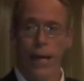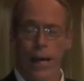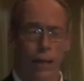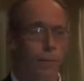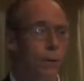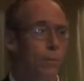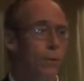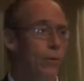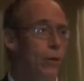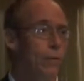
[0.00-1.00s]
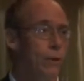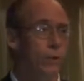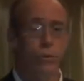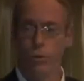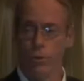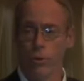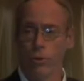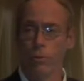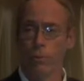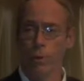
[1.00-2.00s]
And the purpose of it is
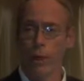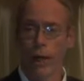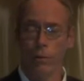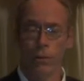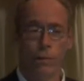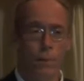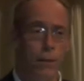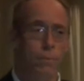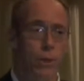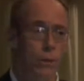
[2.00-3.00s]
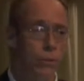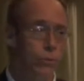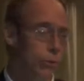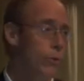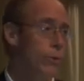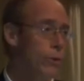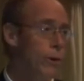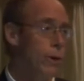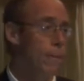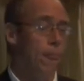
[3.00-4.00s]
to bring out to the public the truth
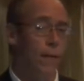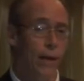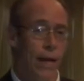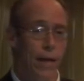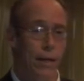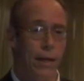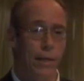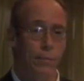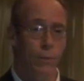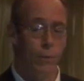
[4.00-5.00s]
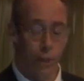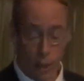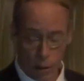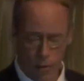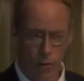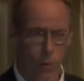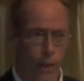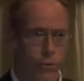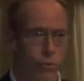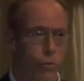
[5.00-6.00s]
that has been withheld from
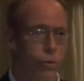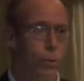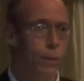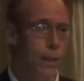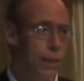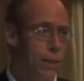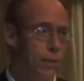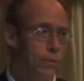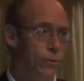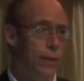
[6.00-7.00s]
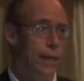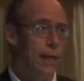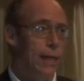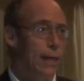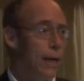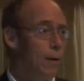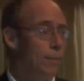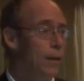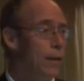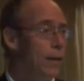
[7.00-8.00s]
us for so many years. Now,
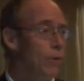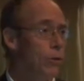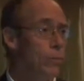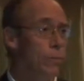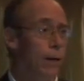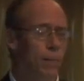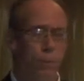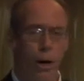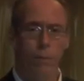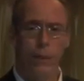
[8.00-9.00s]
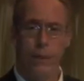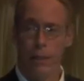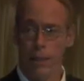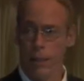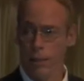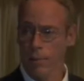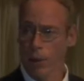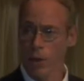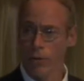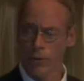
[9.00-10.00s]
many of you have probably seen
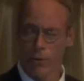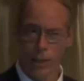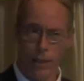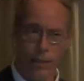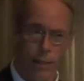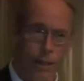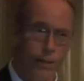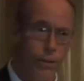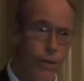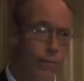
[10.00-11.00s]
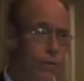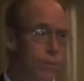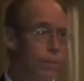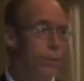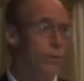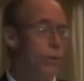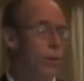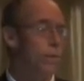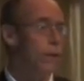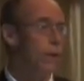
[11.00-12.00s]
parts of it. I know the Huffington Post had
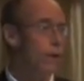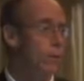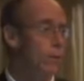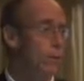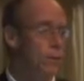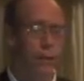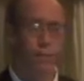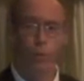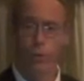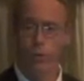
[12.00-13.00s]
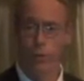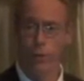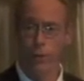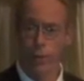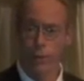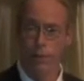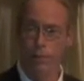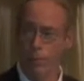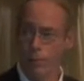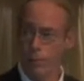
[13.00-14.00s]
a big article a couple weeks ago that had about
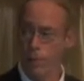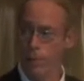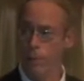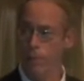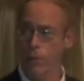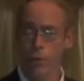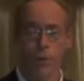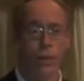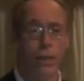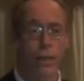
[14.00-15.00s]
4 million people view it.